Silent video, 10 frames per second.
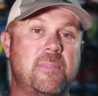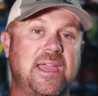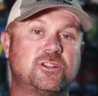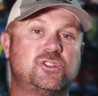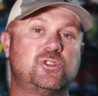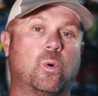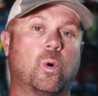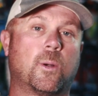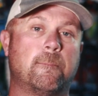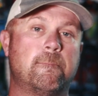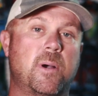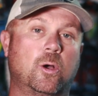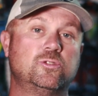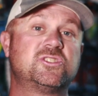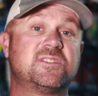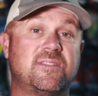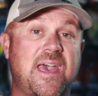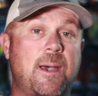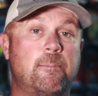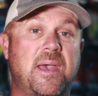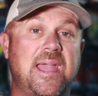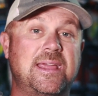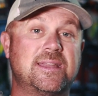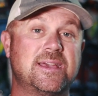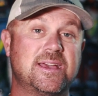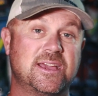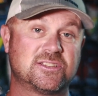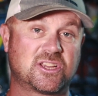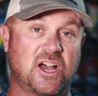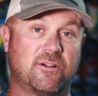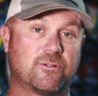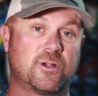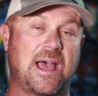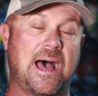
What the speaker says: Make sure most of that bait is covered.